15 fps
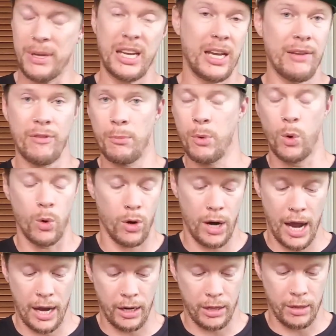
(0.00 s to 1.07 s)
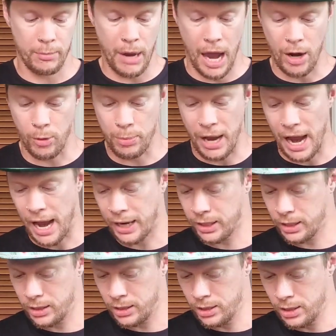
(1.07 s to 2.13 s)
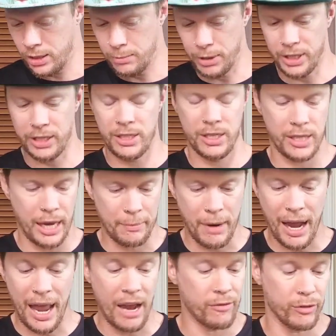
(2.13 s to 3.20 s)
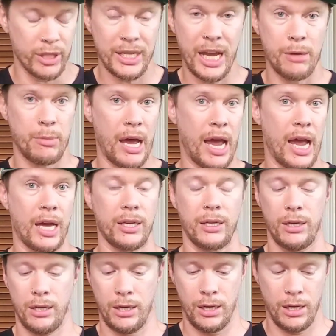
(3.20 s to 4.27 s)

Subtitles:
probably get even more out of the Battlepack. But this is like my everyday bag.